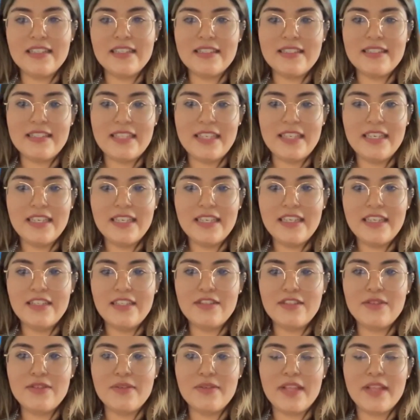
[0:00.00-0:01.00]
sink
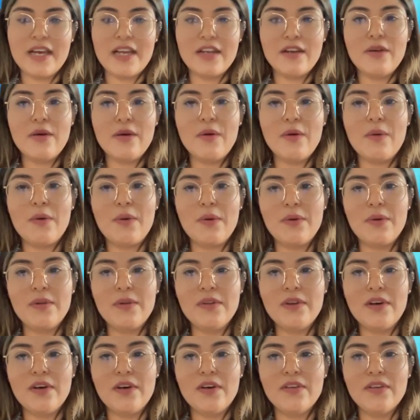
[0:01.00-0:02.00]
into that
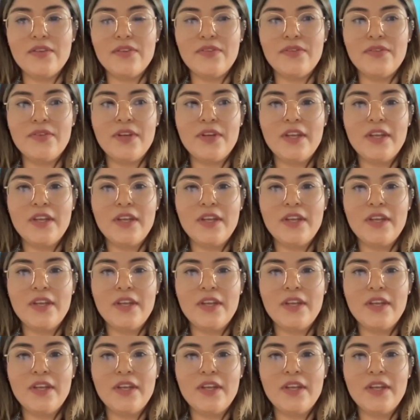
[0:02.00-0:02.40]
hole of